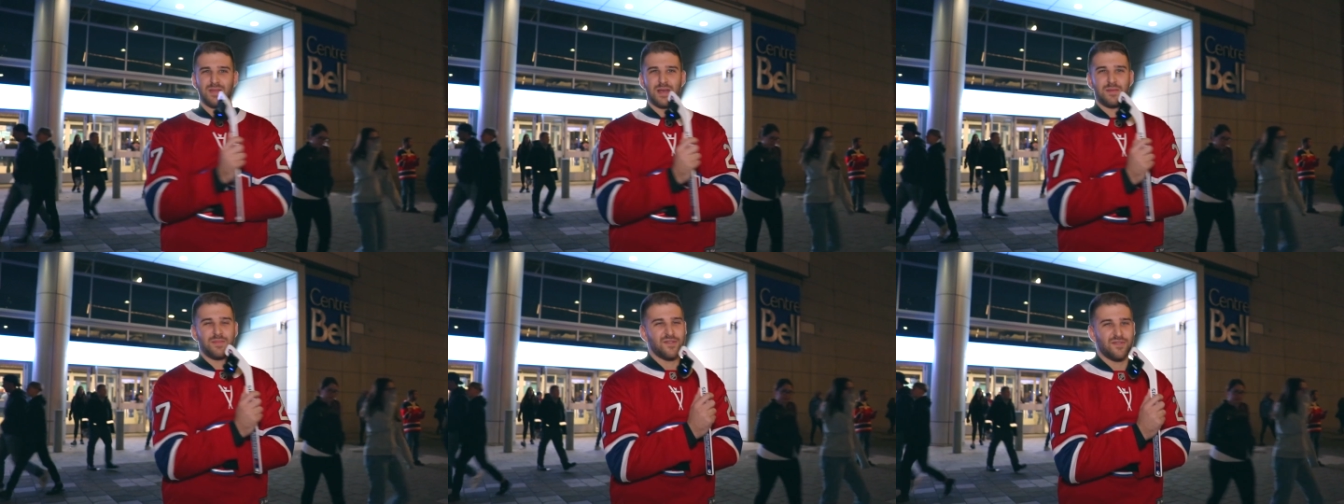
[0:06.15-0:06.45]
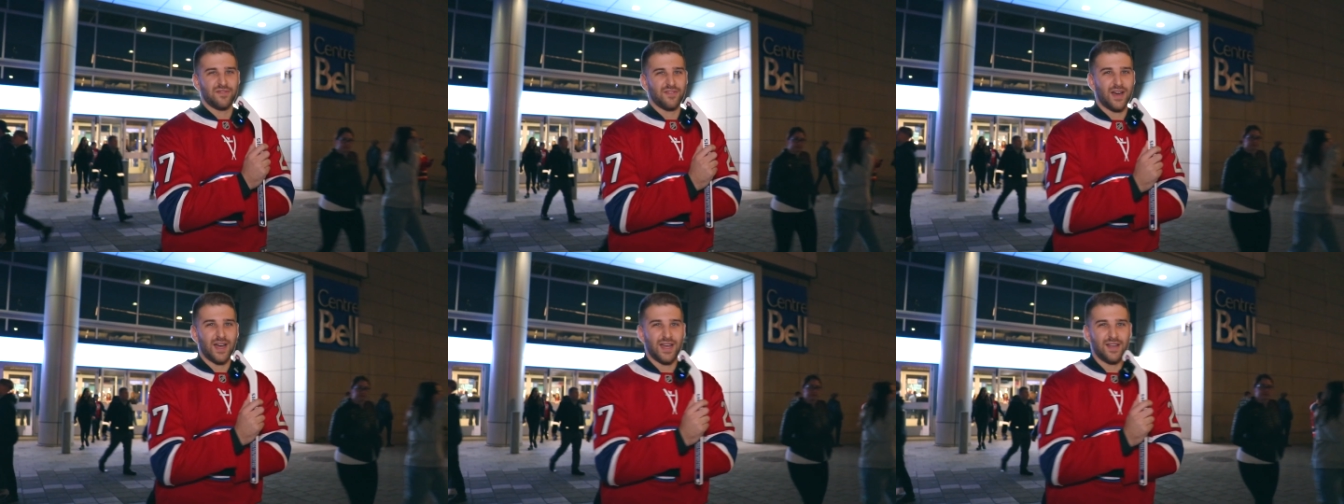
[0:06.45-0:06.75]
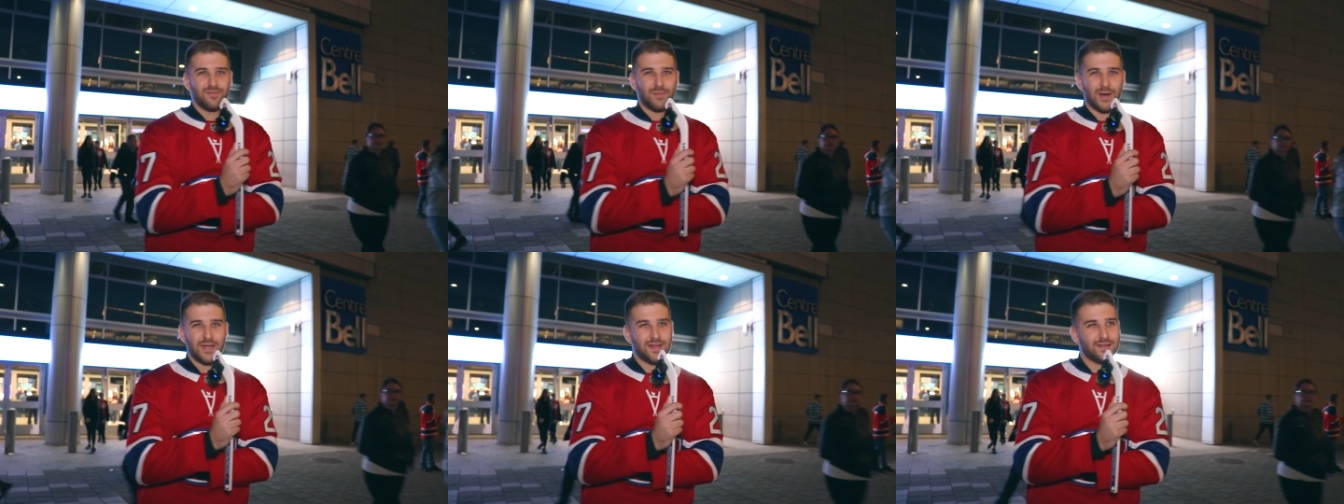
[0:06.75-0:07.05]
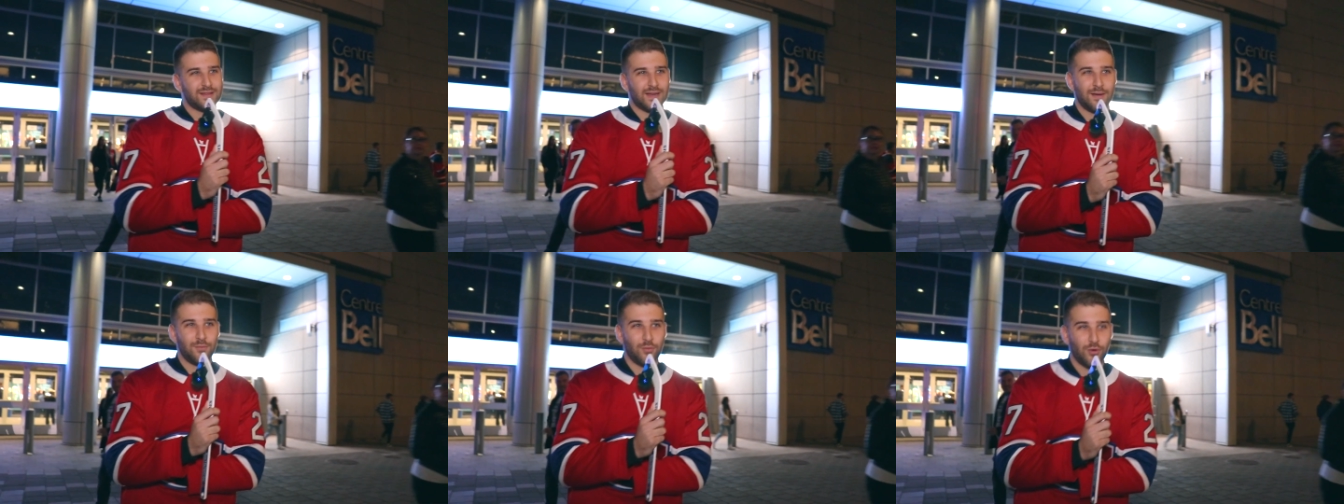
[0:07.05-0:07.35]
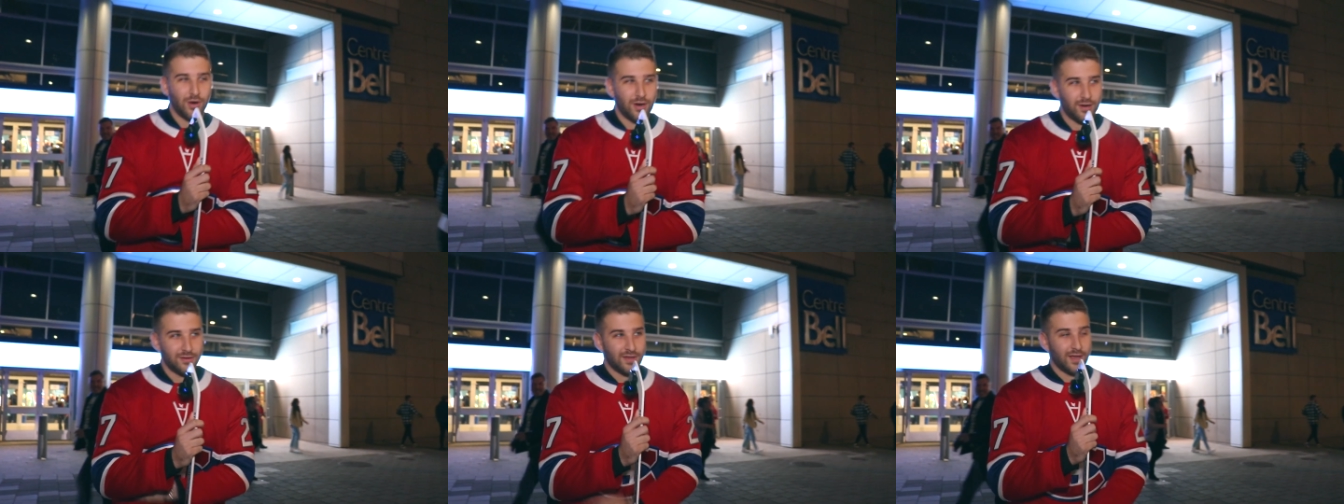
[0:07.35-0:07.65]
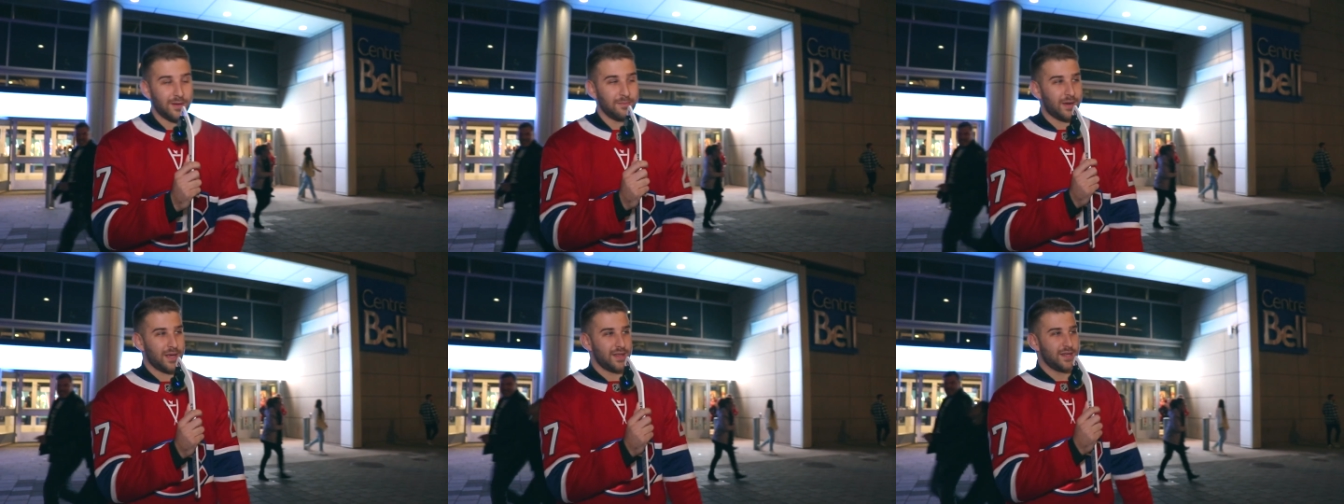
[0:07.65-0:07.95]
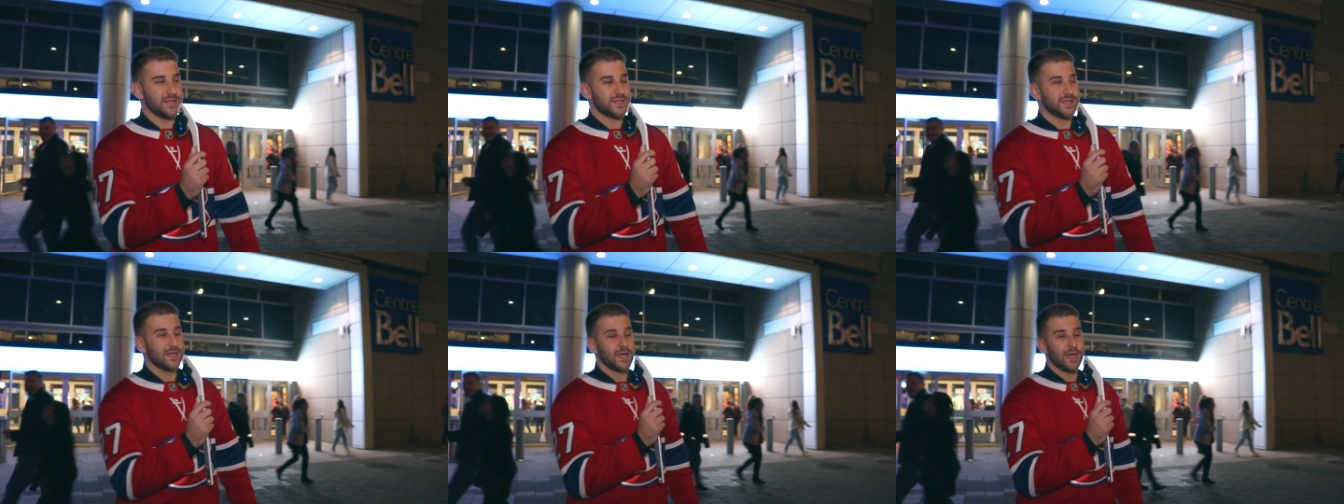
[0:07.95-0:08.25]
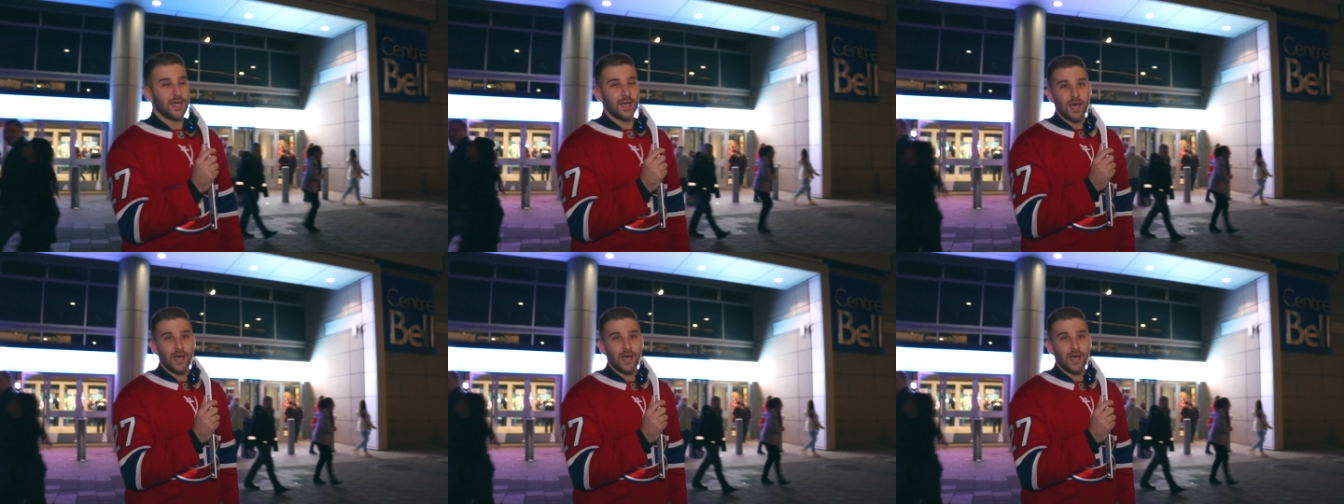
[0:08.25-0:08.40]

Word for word: maybe 5 by the time we're done by this.